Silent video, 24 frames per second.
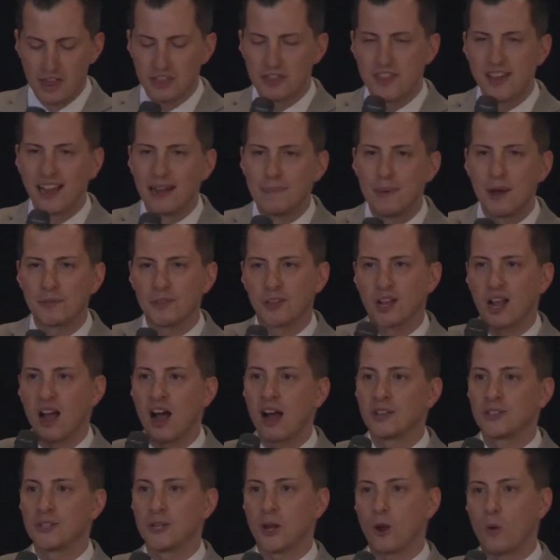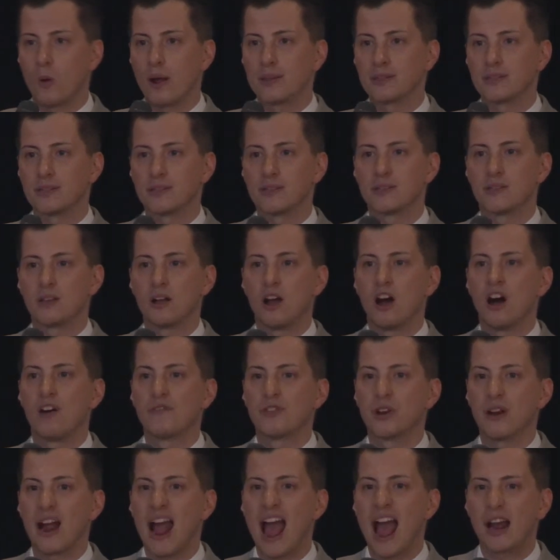Think about the consequences of
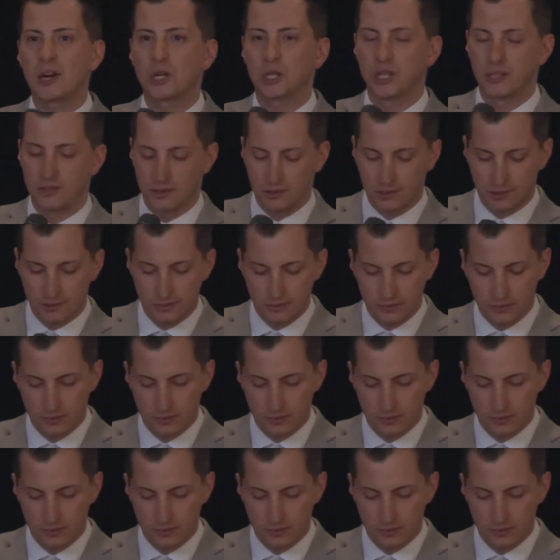your actions.